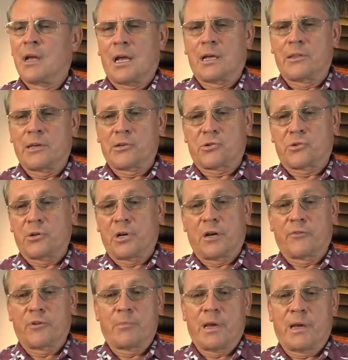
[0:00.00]
And they stood
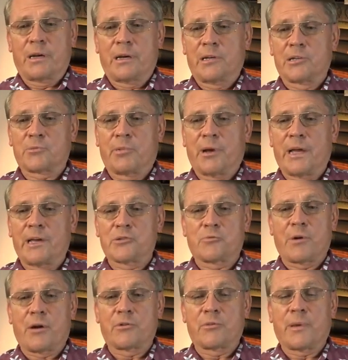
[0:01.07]
every man in his place
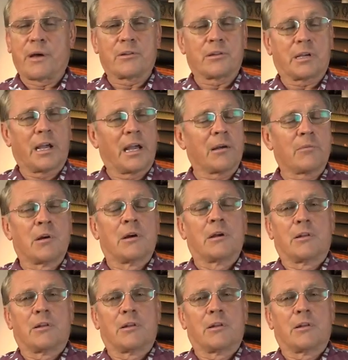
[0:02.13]
round about the camp.